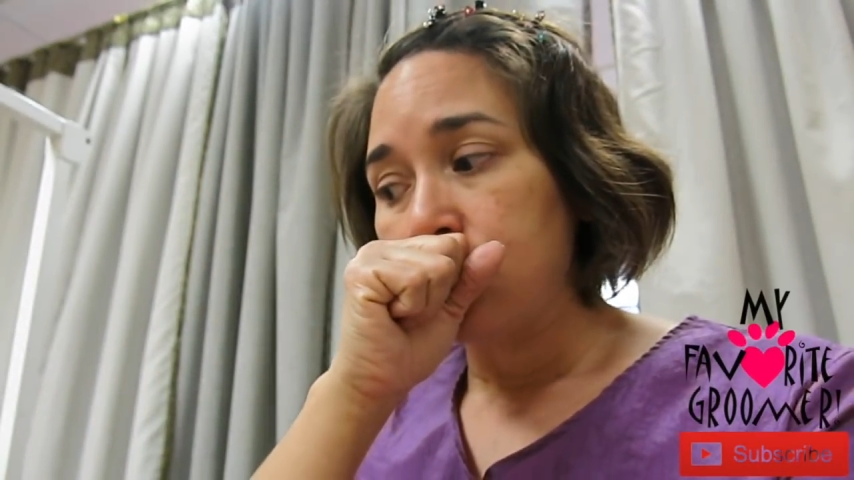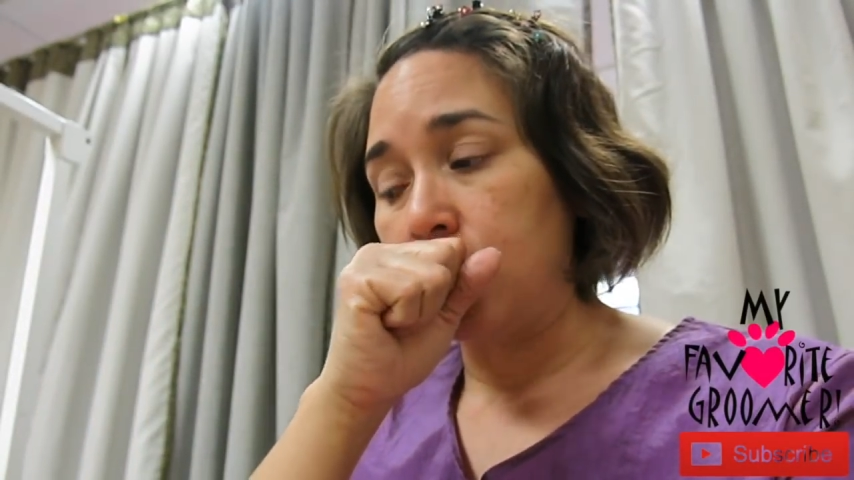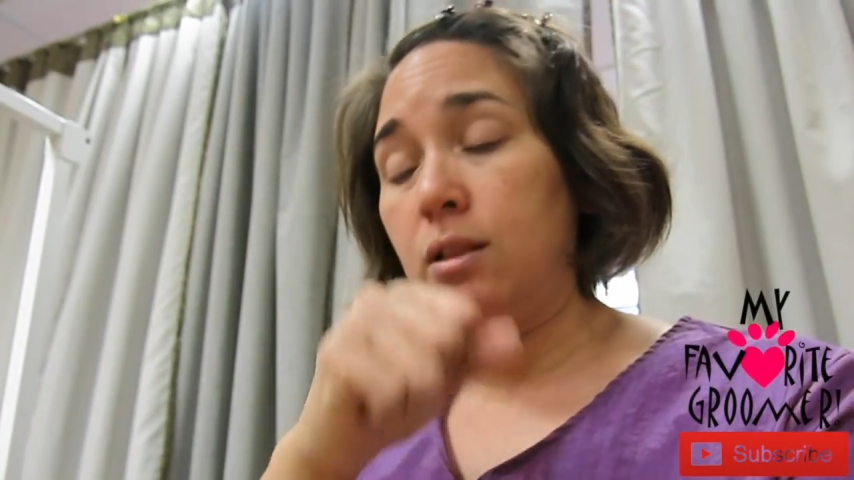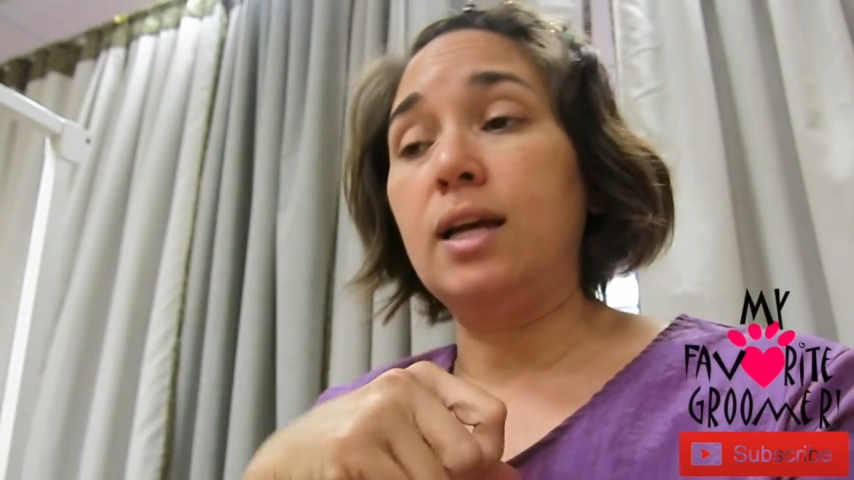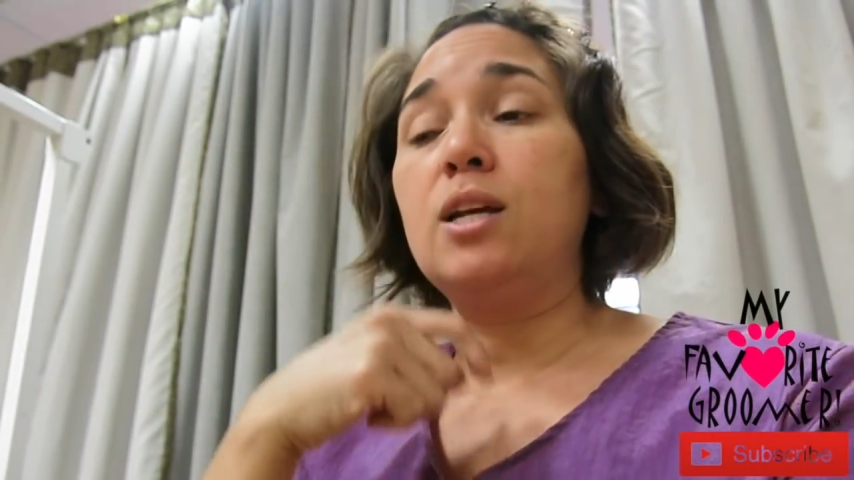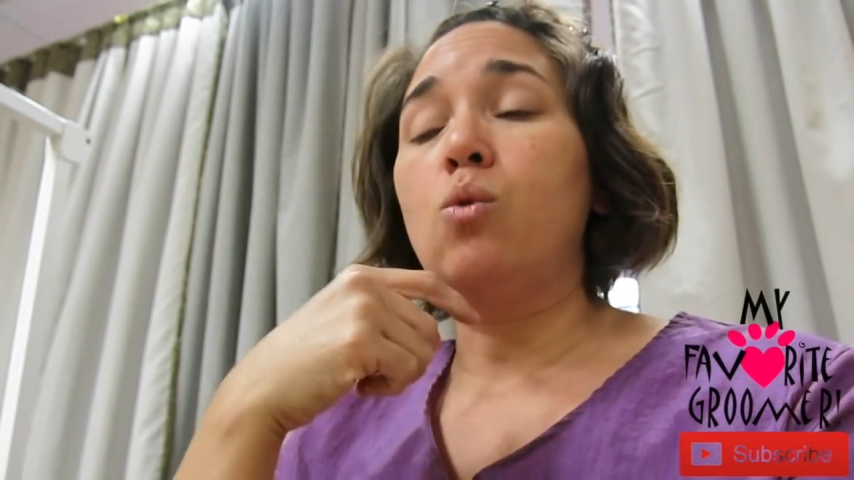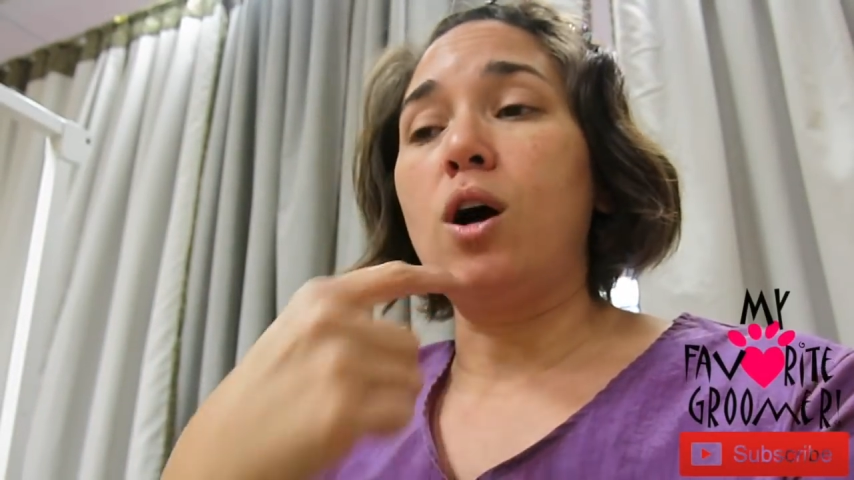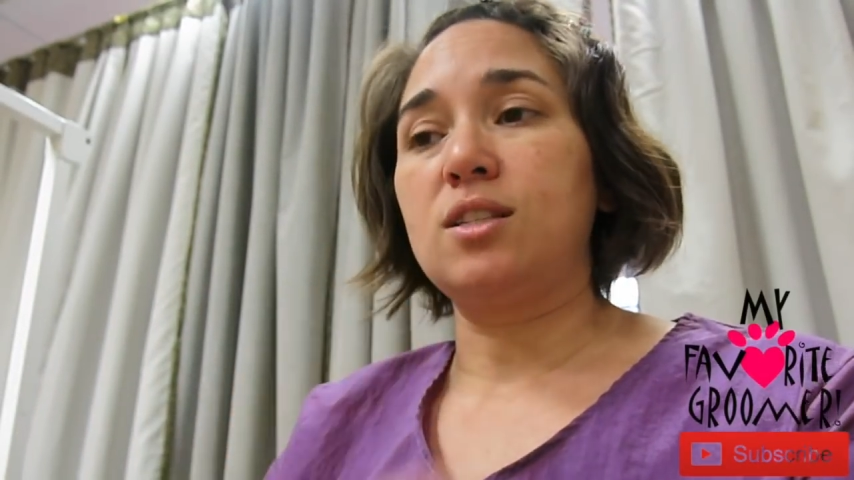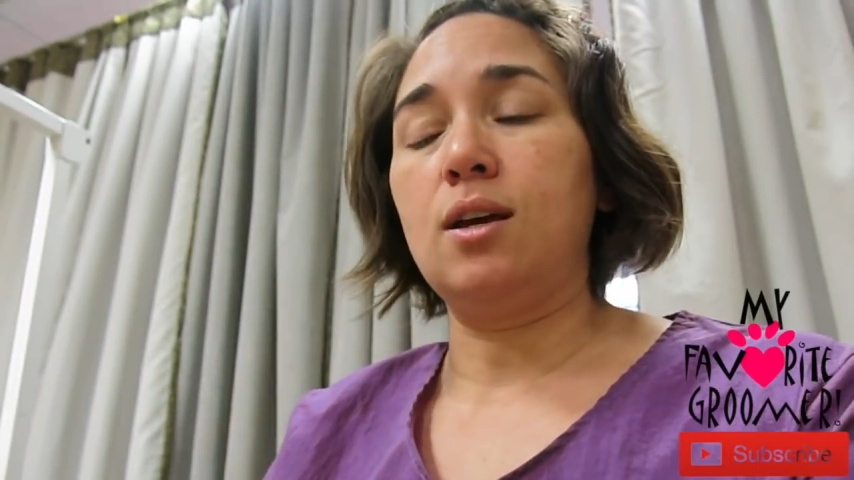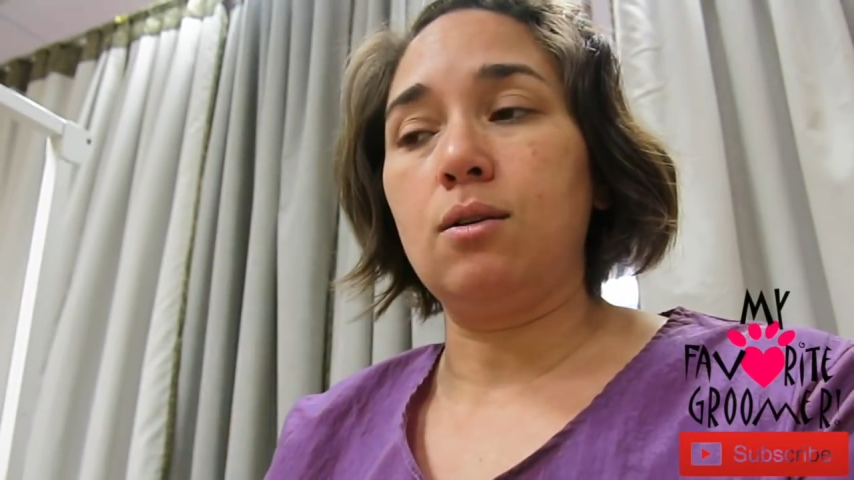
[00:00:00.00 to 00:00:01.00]
A lady
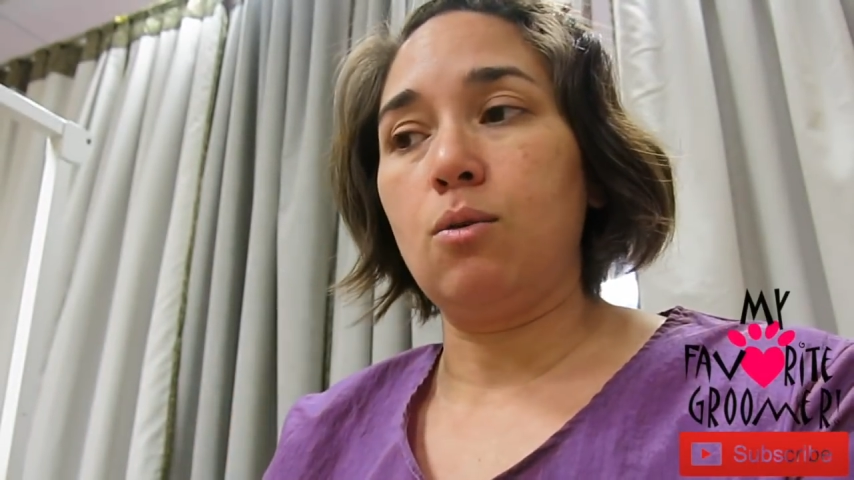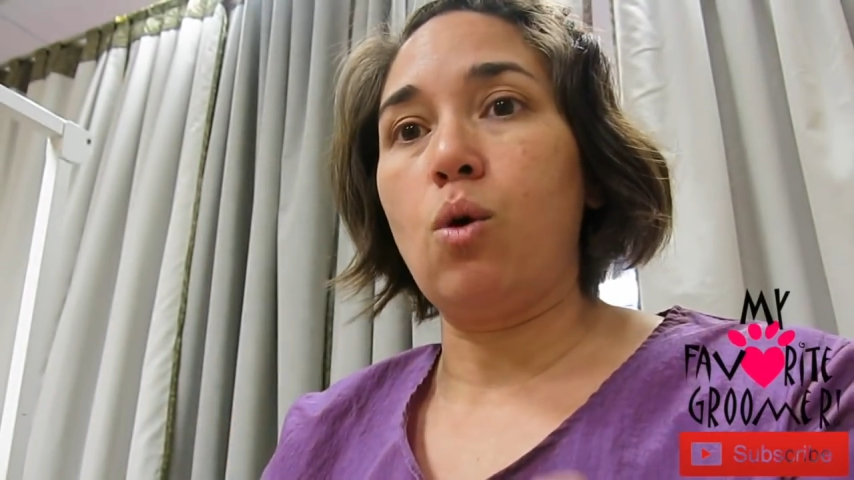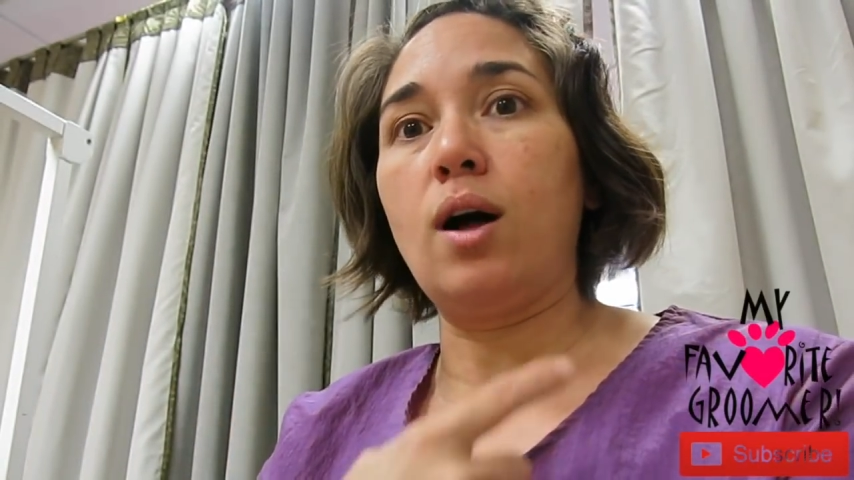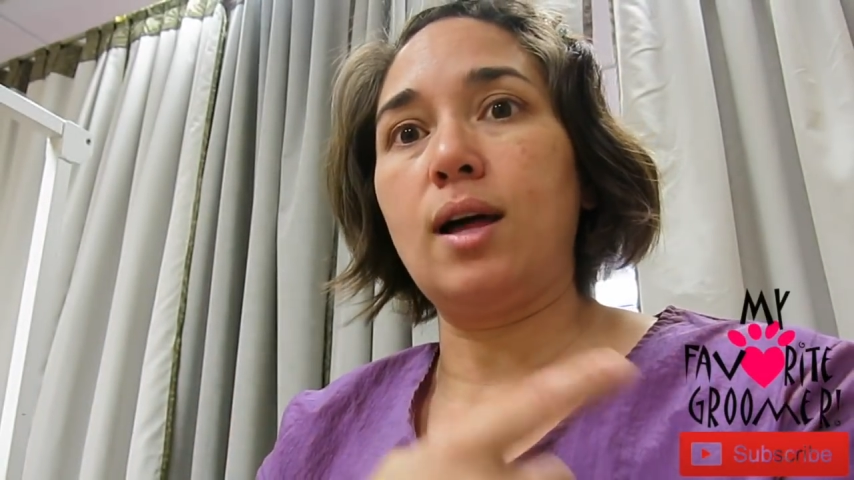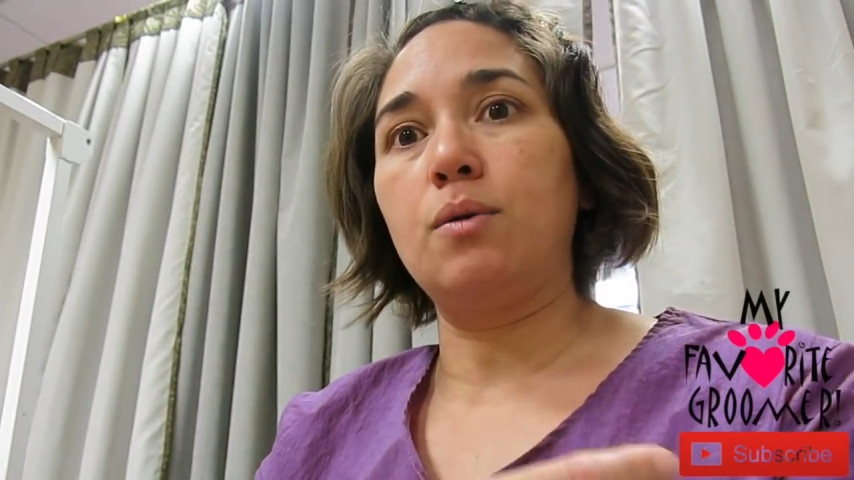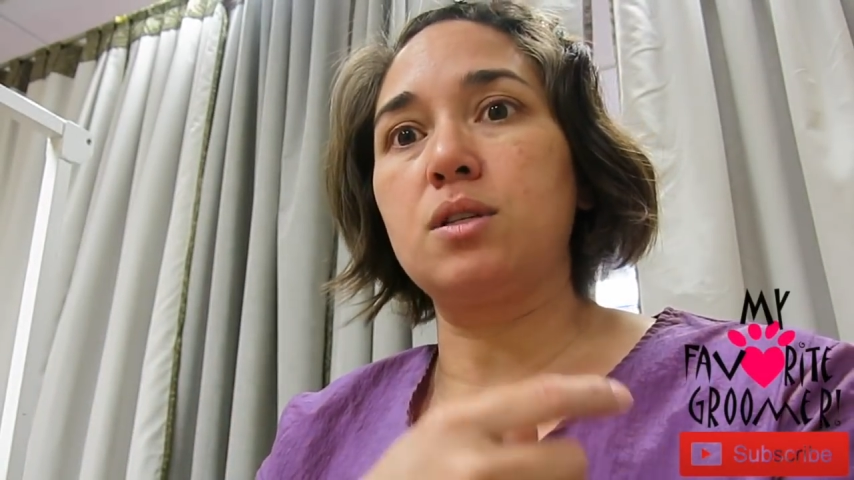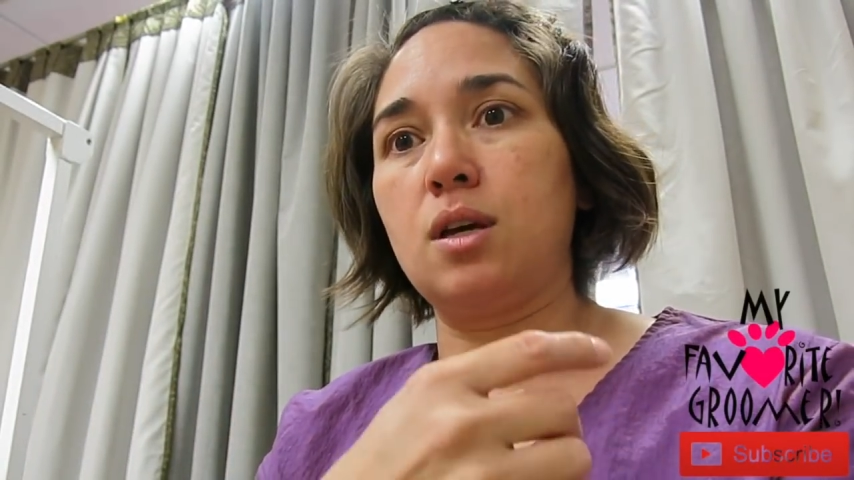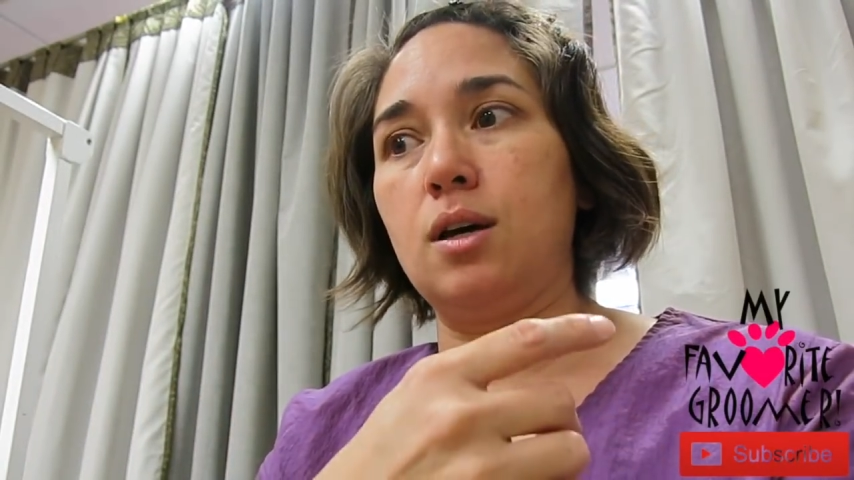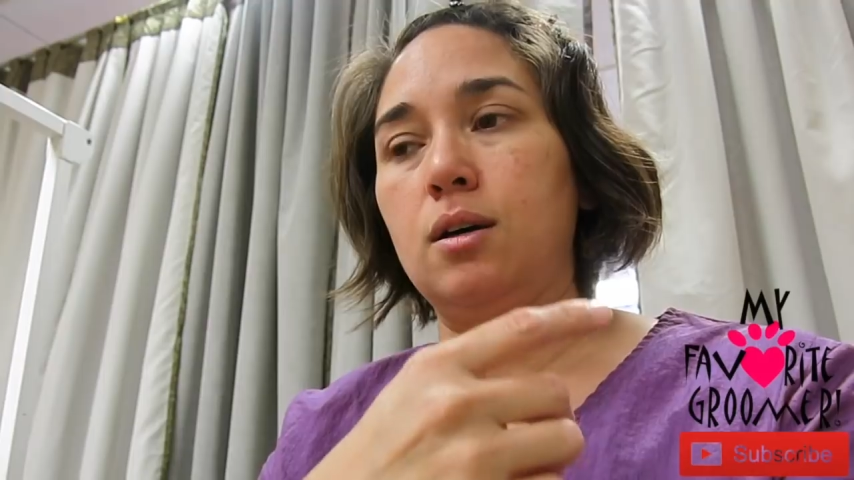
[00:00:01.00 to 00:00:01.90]
walked in while I was,